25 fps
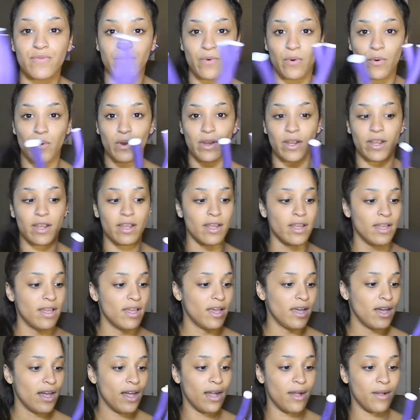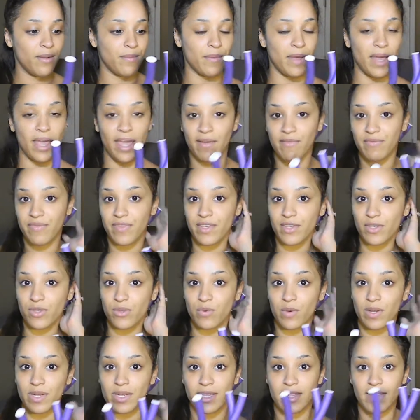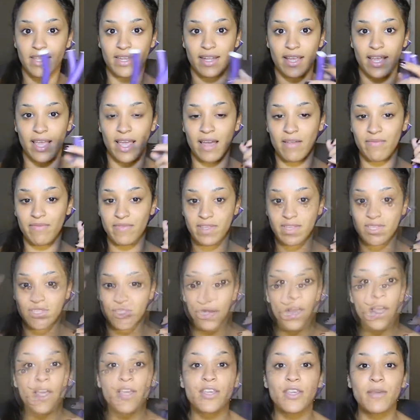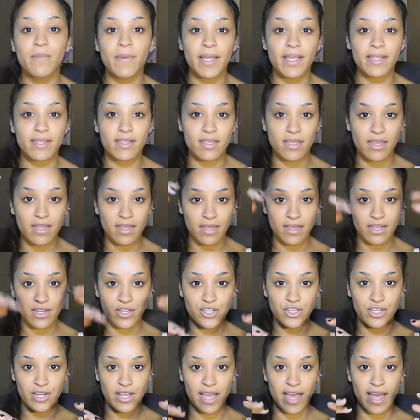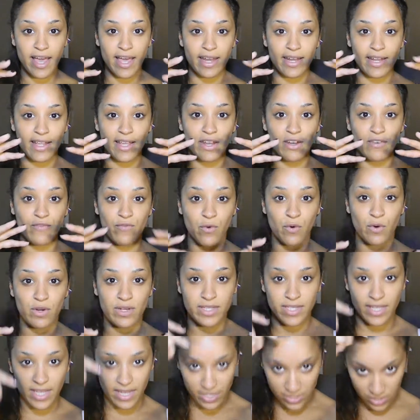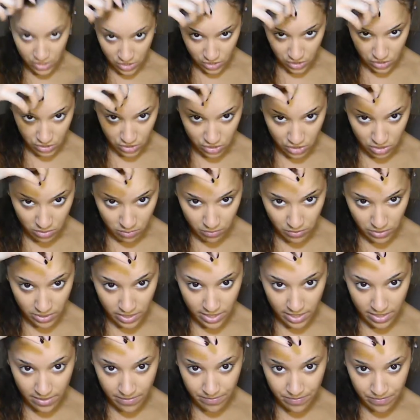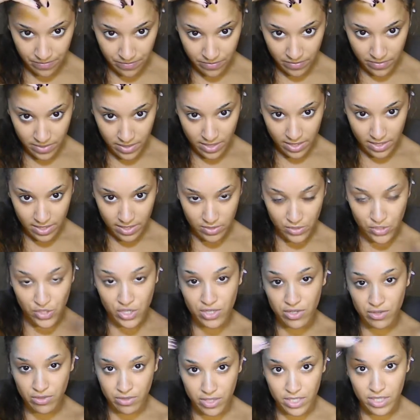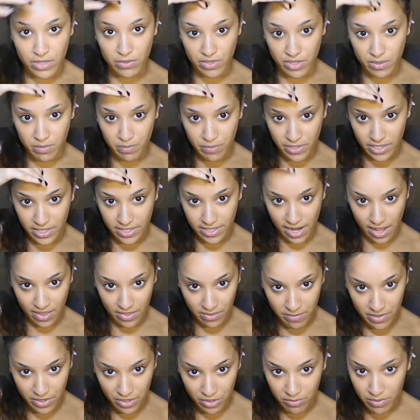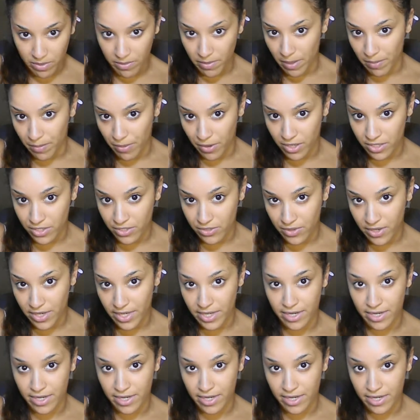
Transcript: 4. I have this one, and then I have these 2. You basically look at your head in 4 sections. You split it. Generally, you would split it down the middle, but my part's right